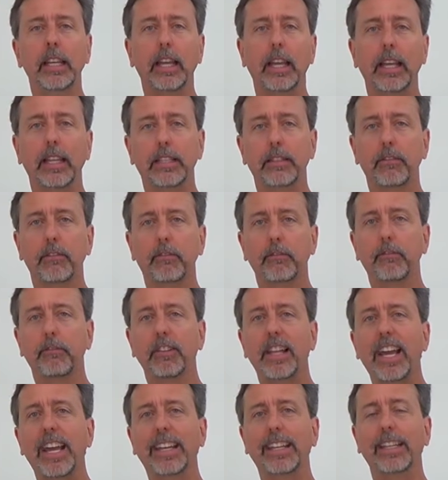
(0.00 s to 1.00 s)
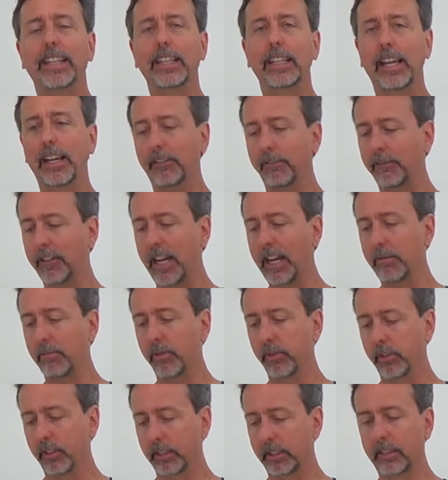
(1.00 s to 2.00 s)
It's flattening that
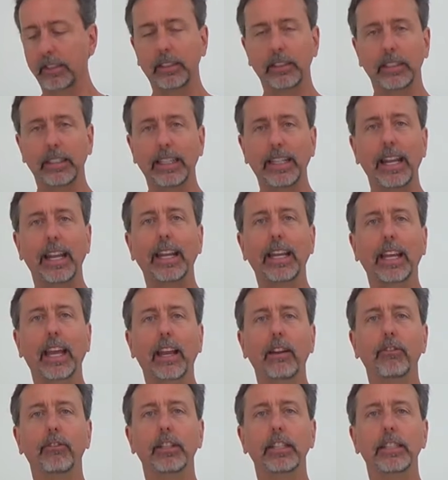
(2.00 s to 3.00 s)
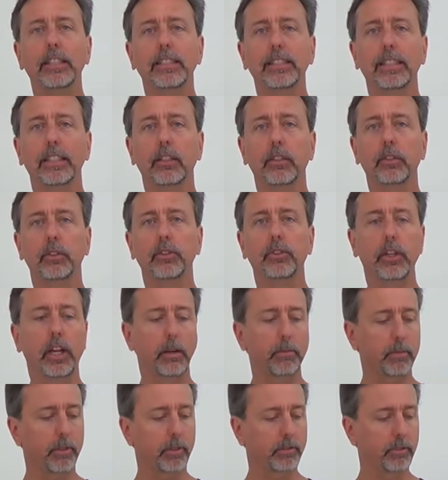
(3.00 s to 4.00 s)
fiber and getting every single
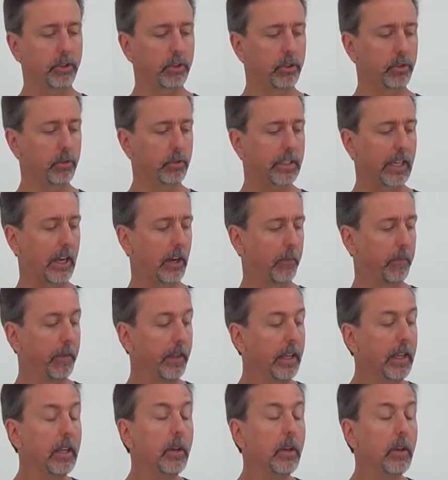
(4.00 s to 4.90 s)
drop of juice out,